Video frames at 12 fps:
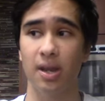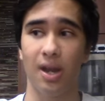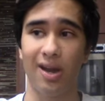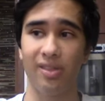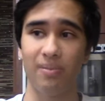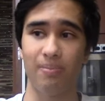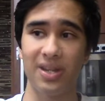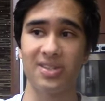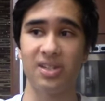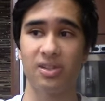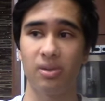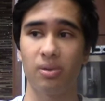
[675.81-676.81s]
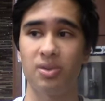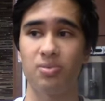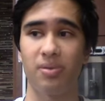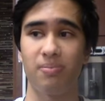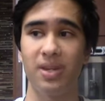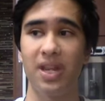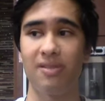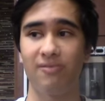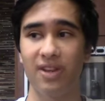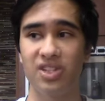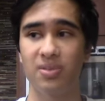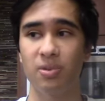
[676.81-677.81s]
how the basic noodles with meat and
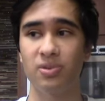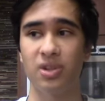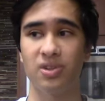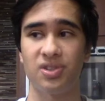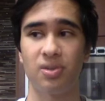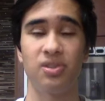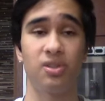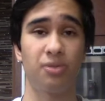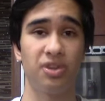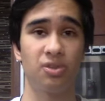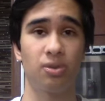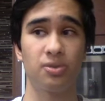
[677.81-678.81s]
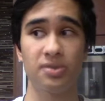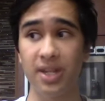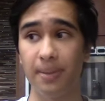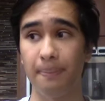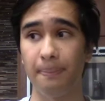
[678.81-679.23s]
vegetables are suited to regional cuisine.